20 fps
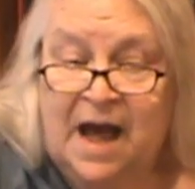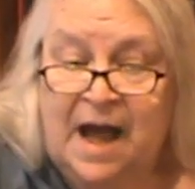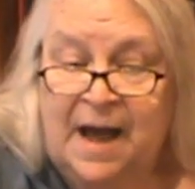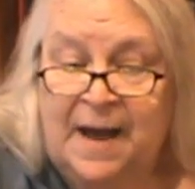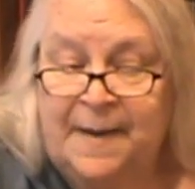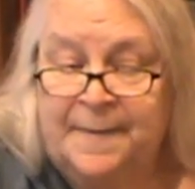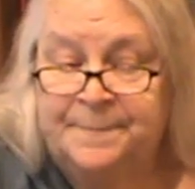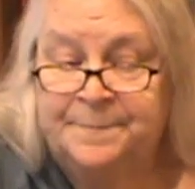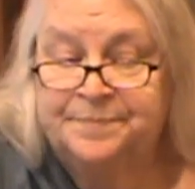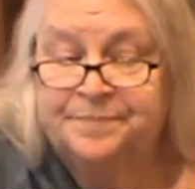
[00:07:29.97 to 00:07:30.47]

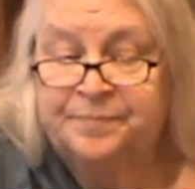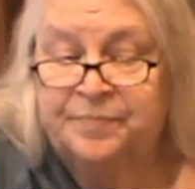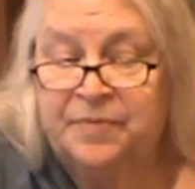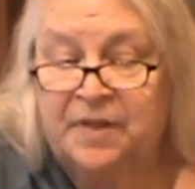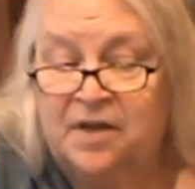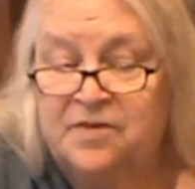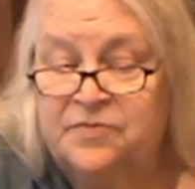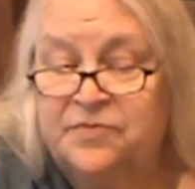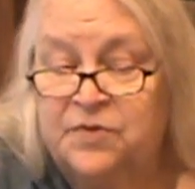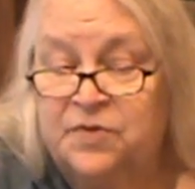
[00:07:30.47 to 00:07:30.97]
Um,
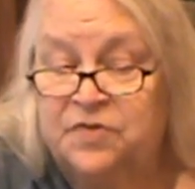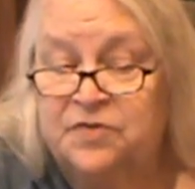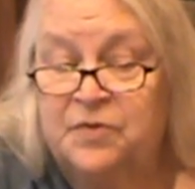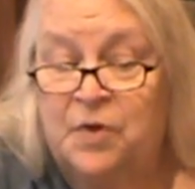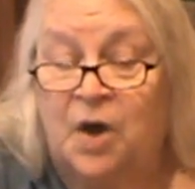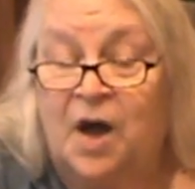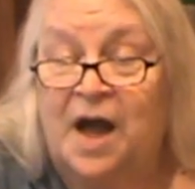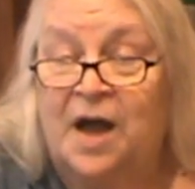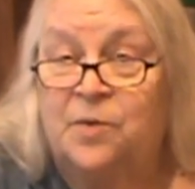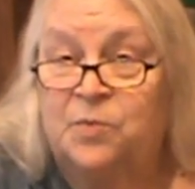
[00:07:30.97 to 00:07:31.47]
first of
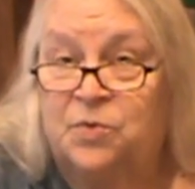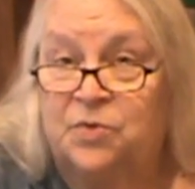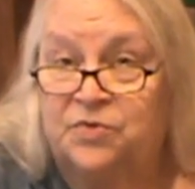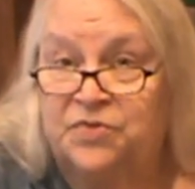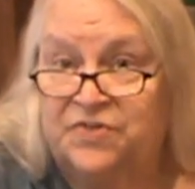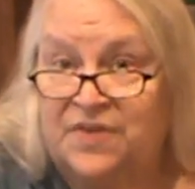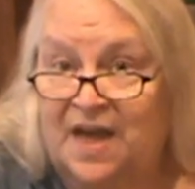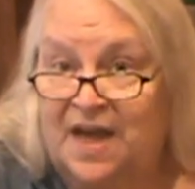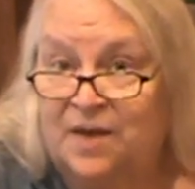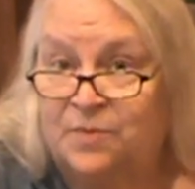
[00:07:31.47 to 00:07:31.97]
all, I will
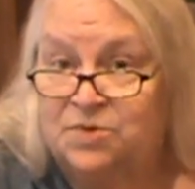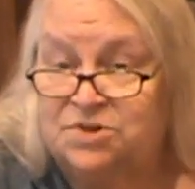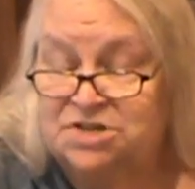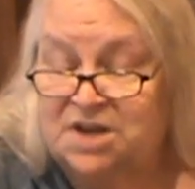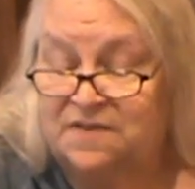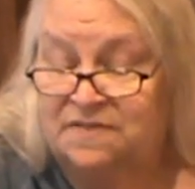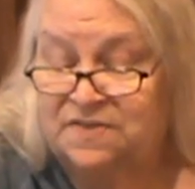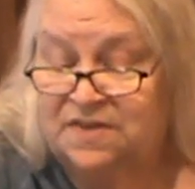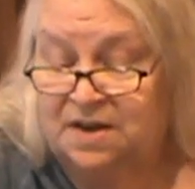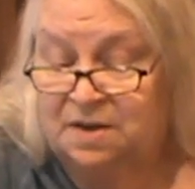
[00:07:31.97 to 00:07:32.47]
say, which
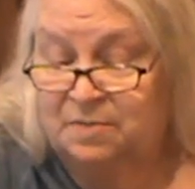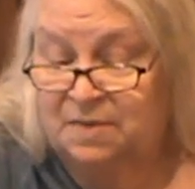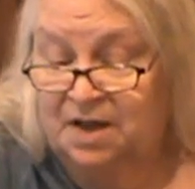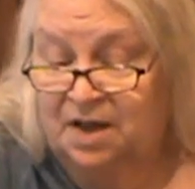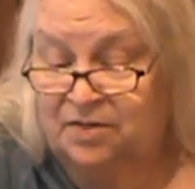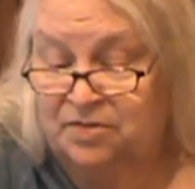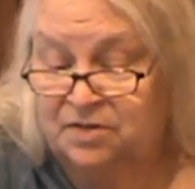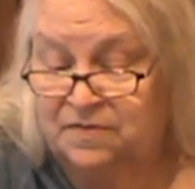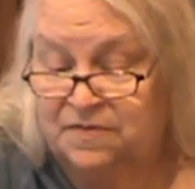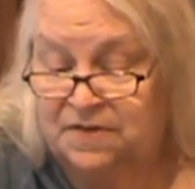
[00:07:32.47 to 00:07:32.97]
I've said in my
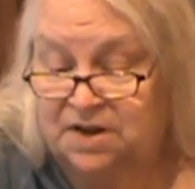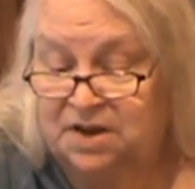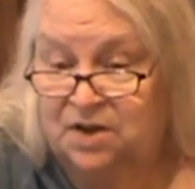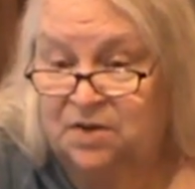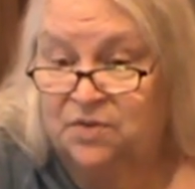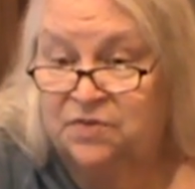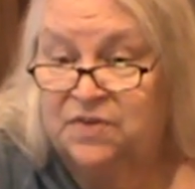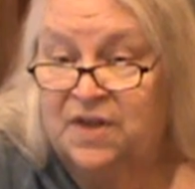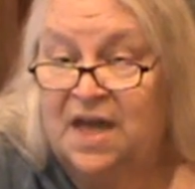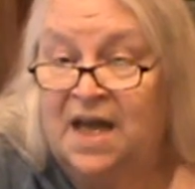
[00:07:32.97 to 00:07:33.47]
other
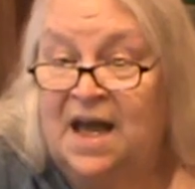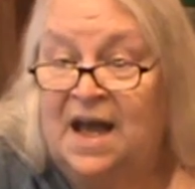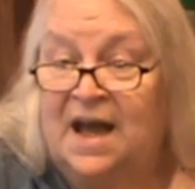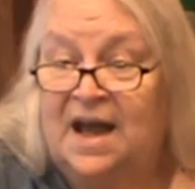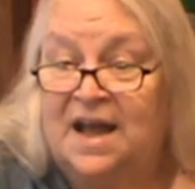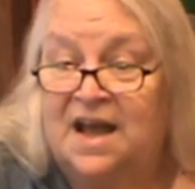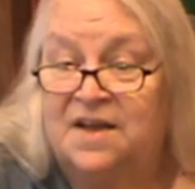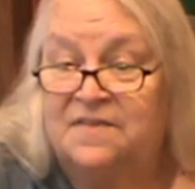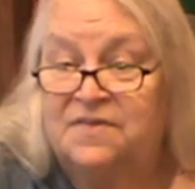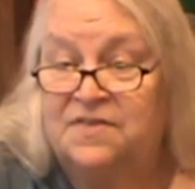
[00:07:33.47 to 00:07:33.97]
videos,
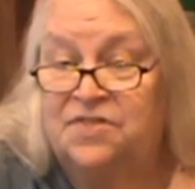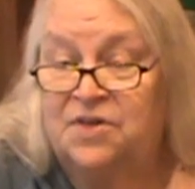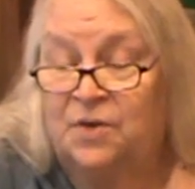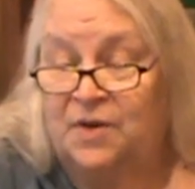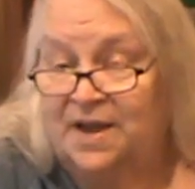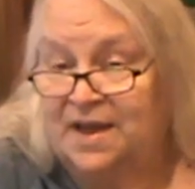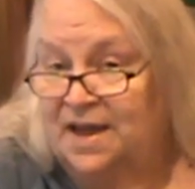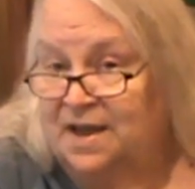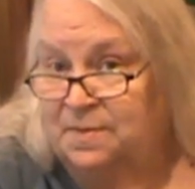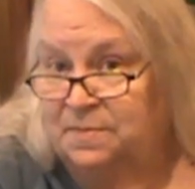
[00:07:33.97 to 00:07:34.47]
even though
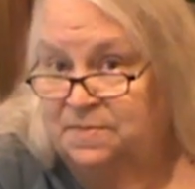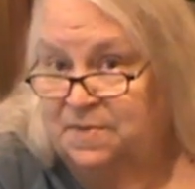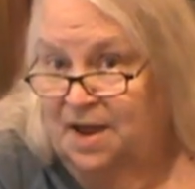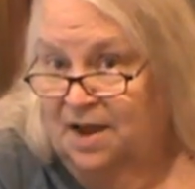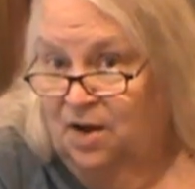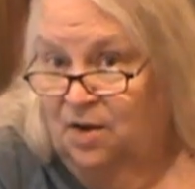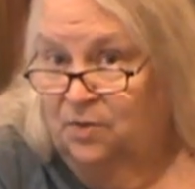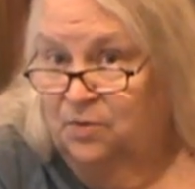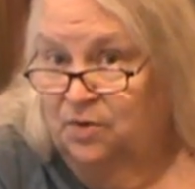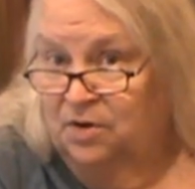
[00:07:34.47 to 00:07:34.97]
I am
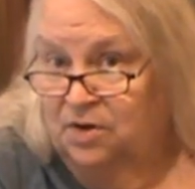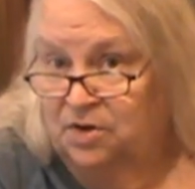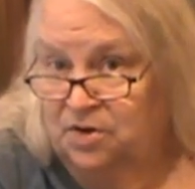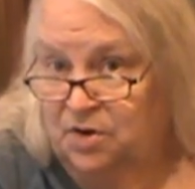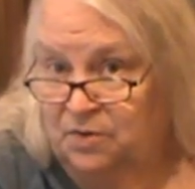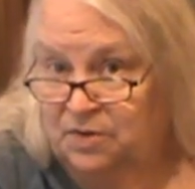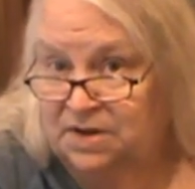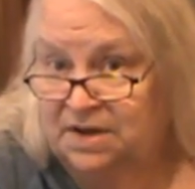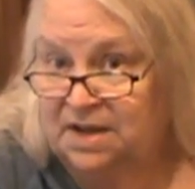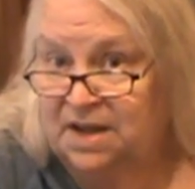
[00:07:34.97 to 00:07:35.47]
now
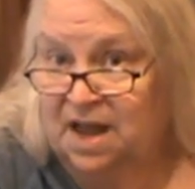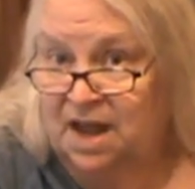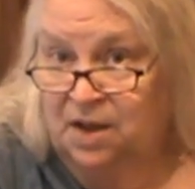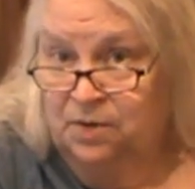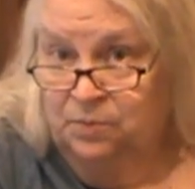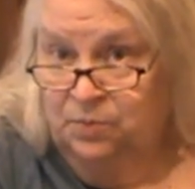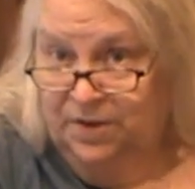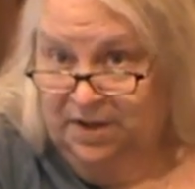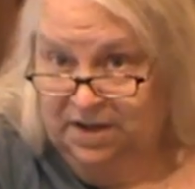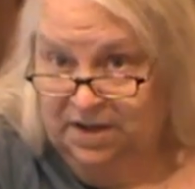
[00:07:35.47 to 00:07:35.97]
currently a
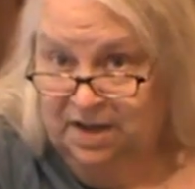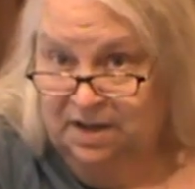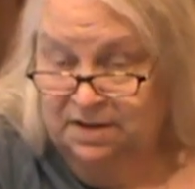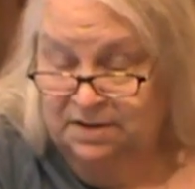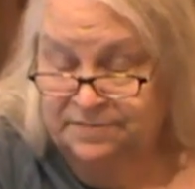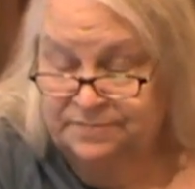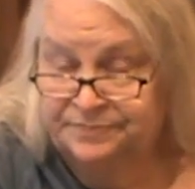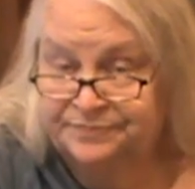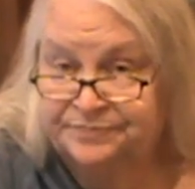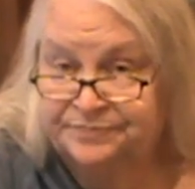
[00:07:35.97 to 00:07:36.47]
Wicca,